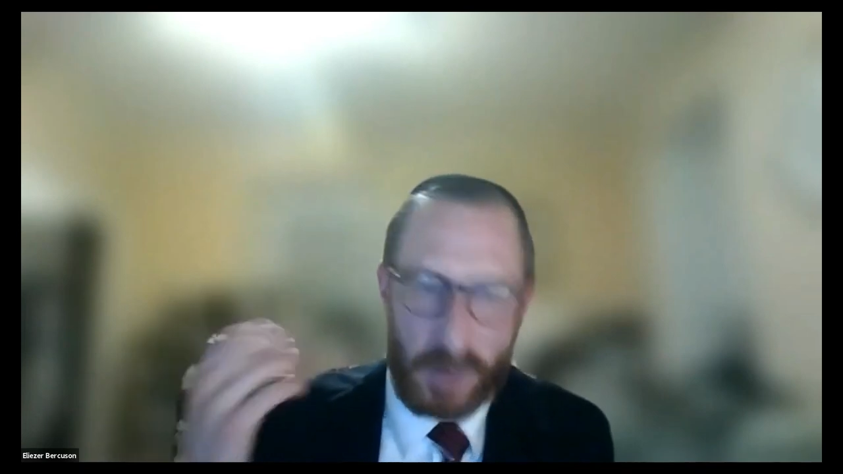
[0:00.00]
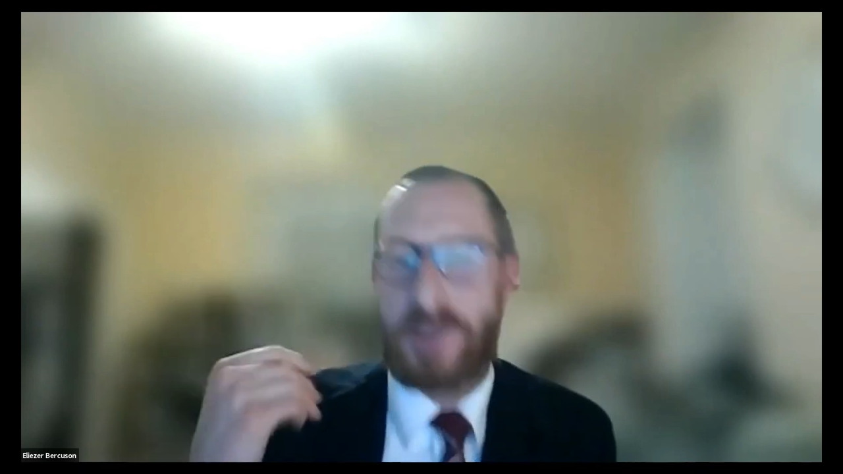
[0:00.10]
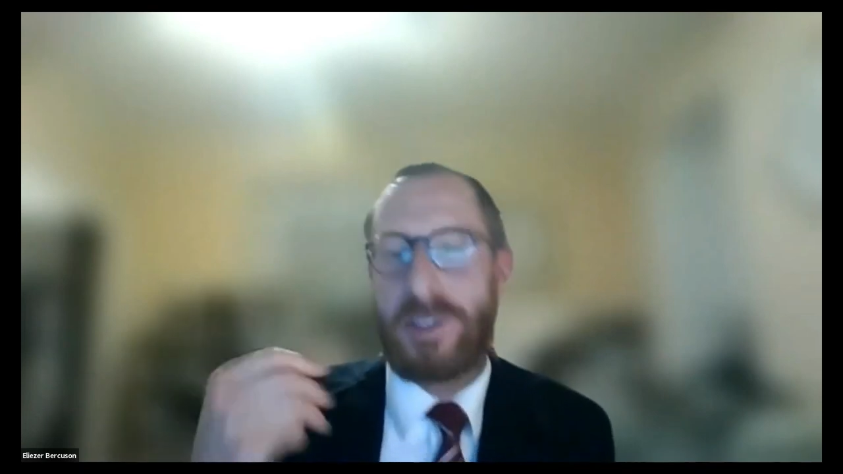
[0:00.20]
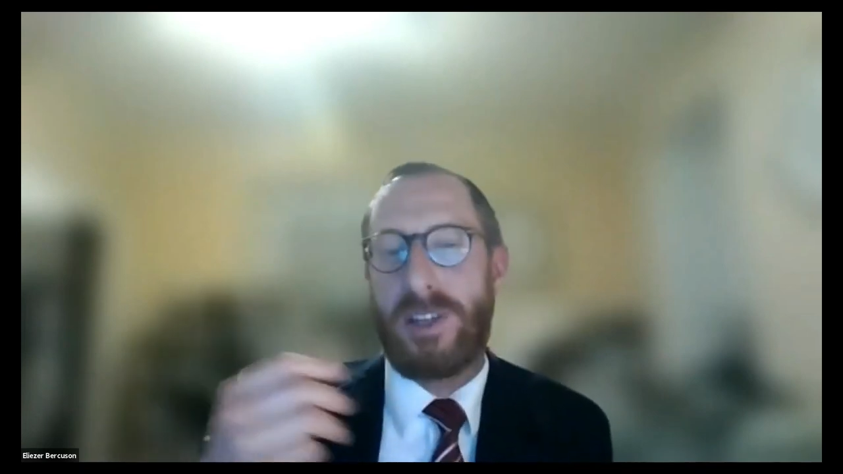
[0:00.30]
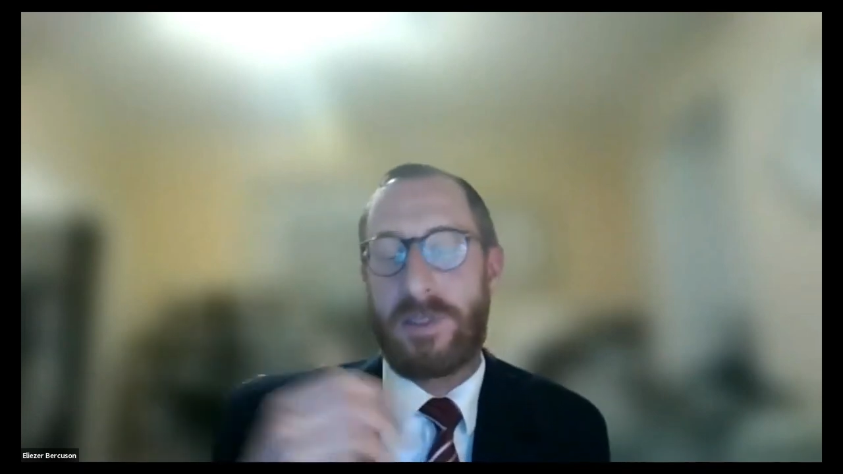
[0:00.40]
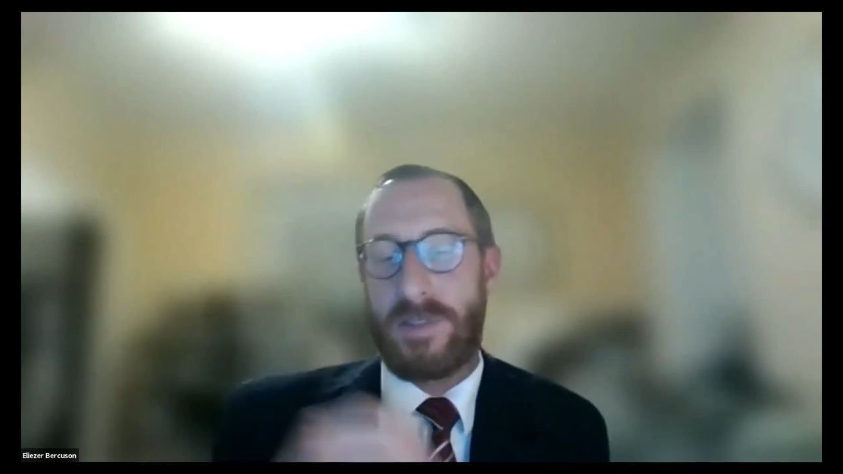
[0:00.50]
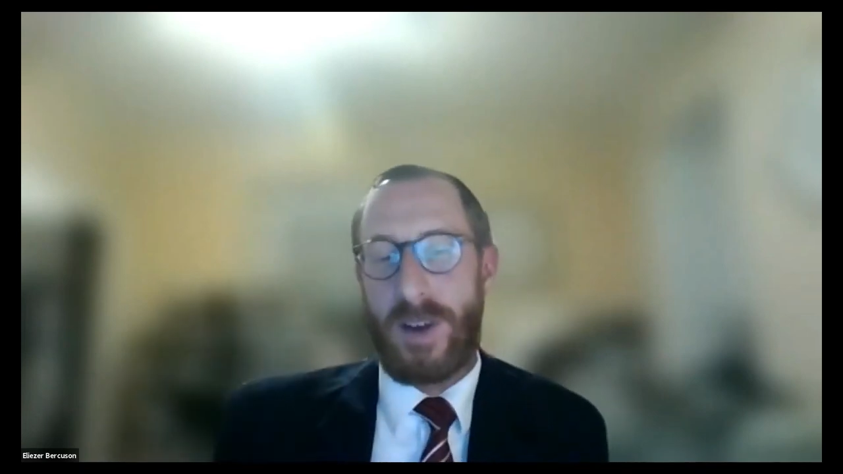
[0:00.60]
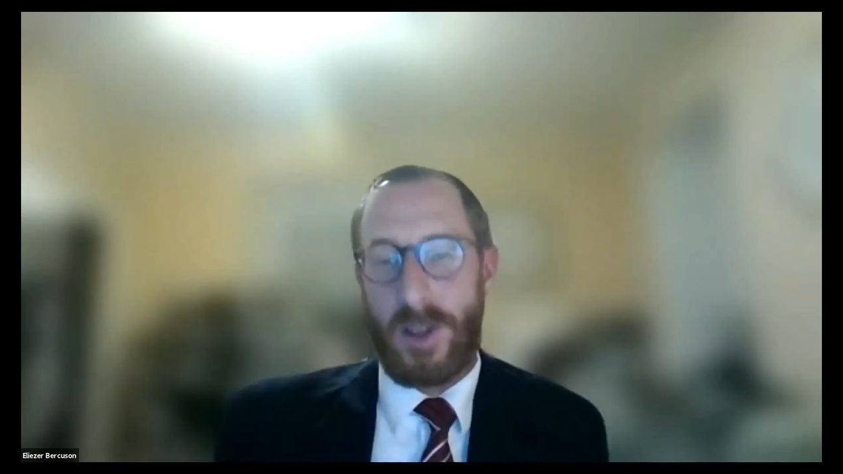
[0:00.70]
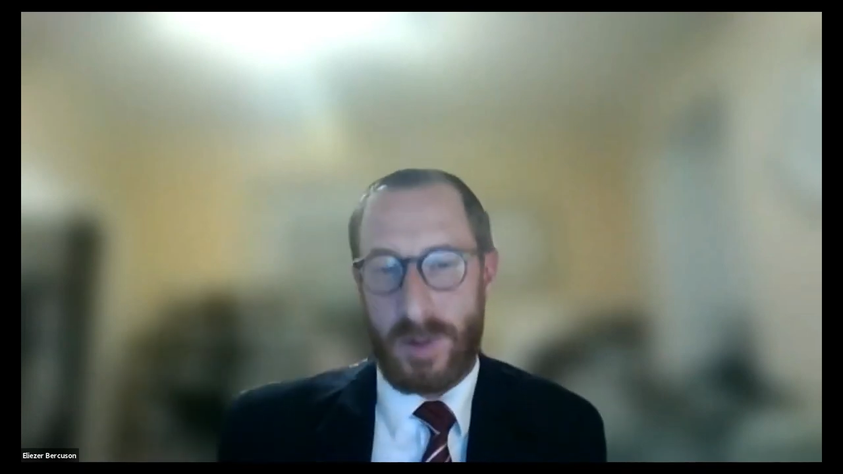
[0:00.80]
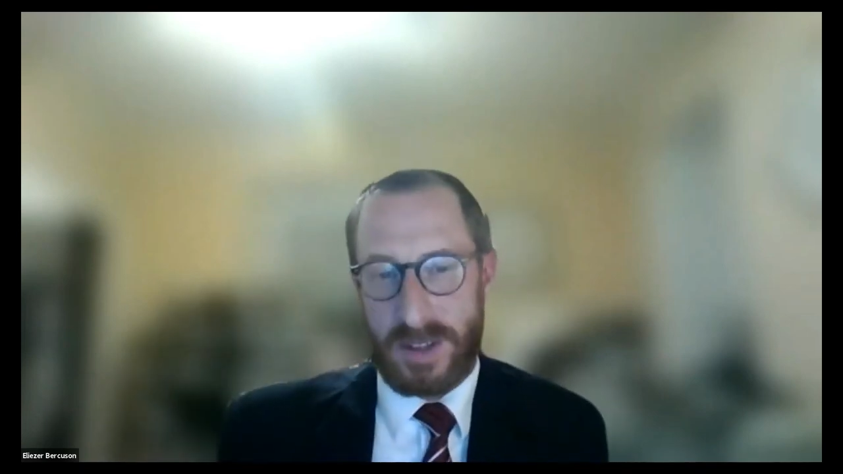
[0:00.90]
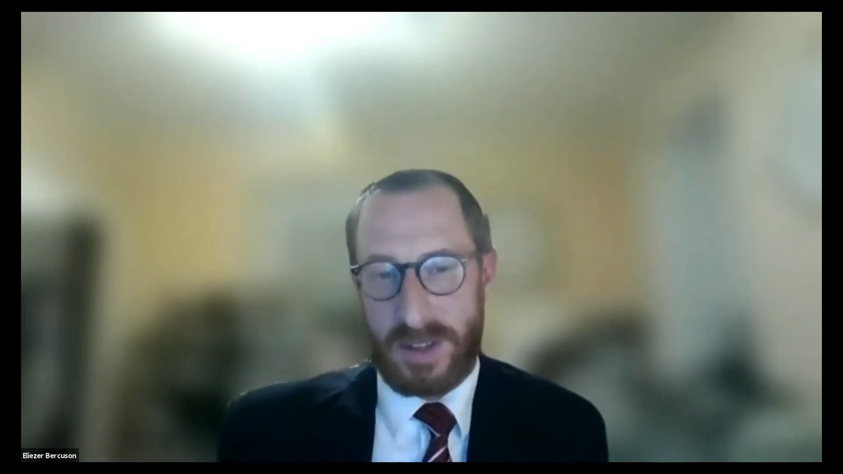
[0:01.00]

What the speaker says: we still have to follow